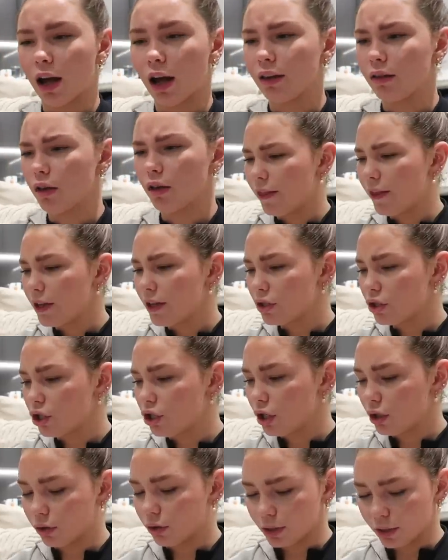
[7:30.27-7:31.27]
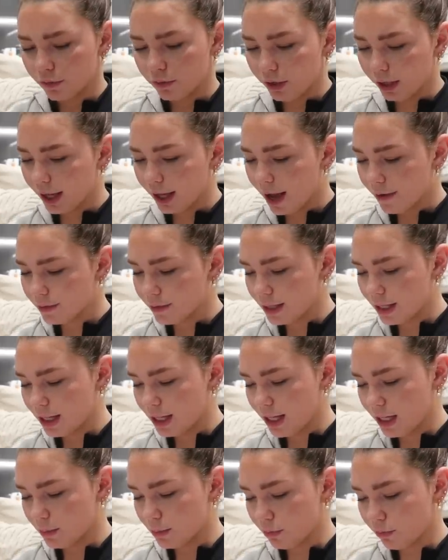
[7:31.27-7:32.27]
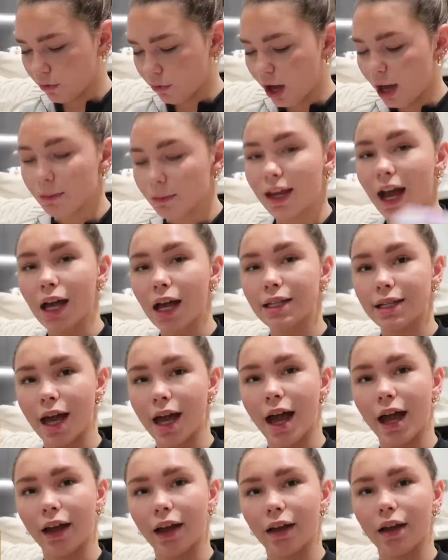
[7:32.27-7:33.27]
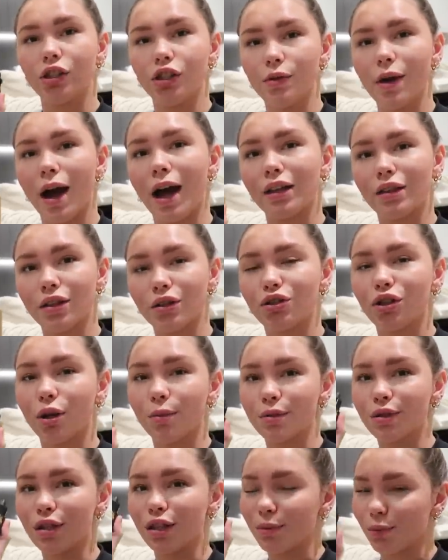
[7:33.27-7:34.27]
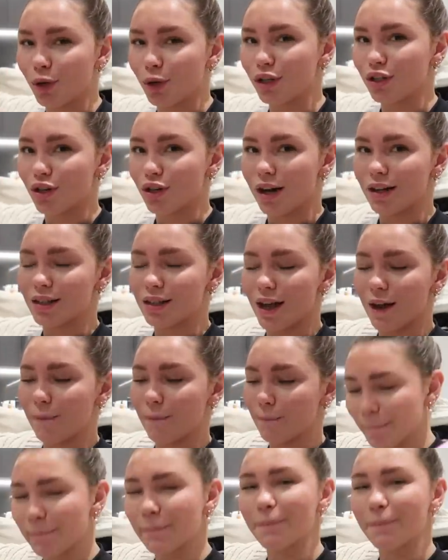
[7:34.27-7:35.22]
I think it's new because I feel like I haven't seen these before. I'm guessing you add the drops to the moisturizer.